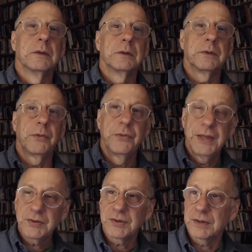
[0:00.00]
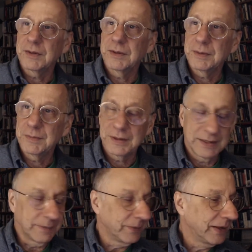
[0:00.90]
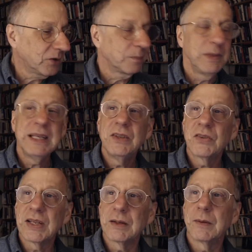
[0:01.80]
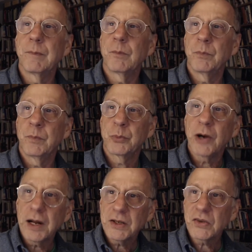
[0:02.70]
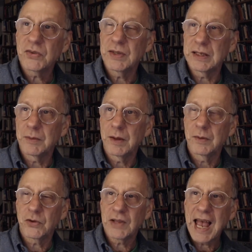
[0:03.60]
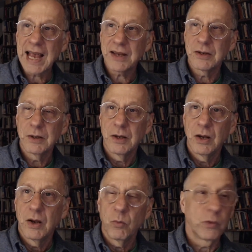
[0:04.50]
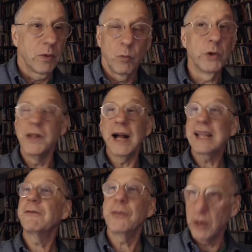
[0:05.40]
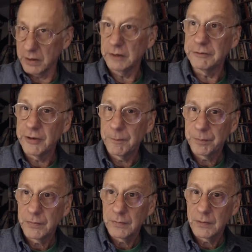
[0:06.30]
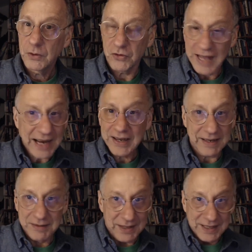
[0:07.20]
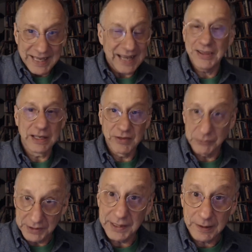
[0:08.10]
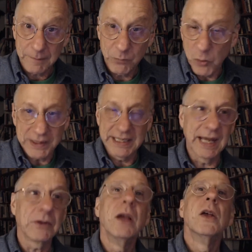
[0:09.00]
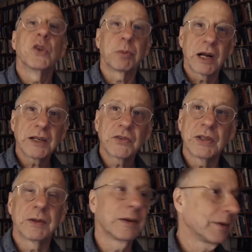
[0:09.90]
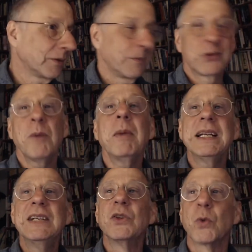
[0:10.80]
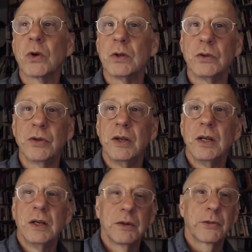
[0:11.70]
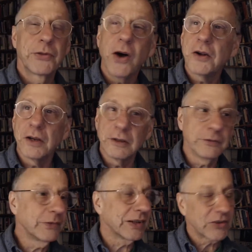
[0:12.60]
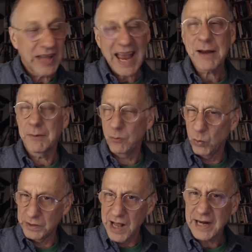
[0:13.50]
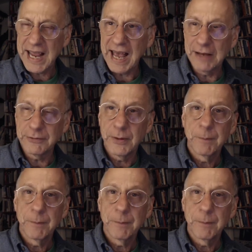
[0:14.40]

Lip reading: This means that products that Slack would not have thought of, because Slack can't think of everything. Nobody can. So products that somebody in the world thought of that Slack would not have